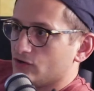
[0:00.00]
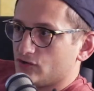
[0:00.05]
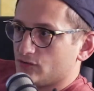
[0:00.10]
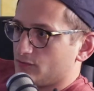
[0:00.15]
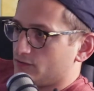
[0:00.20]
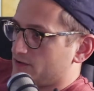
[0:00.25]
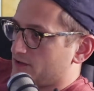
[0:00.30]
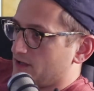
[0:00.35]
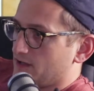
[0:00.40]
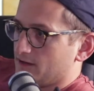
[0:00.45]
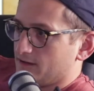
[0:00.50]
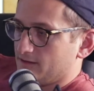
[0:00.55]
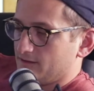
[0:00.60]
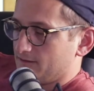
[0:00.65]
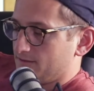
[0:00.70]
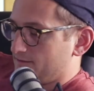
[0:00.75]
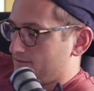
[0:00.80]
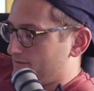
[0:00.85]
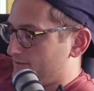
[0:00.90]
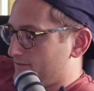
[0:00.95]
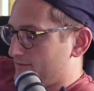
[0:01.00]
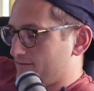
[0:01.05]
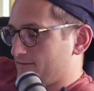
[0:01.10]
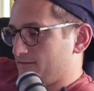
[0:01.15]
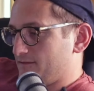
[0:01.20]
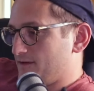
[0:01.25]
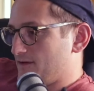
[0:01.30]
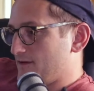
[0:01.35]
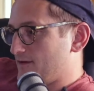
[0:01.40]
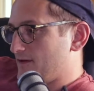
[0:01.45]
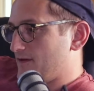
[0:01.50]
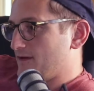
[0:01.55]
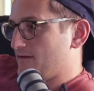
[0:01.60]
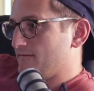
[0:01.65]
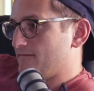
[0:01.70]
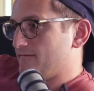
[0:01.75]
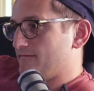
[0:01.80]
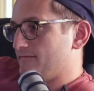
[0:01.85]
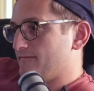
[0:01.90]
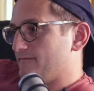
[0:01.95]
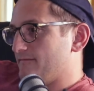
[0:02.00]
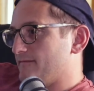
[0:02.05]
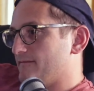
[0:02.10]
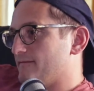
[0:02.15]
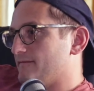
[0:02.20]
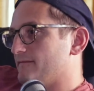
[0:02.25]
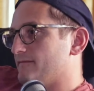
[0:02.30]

it 100%. Here in America. Yeah.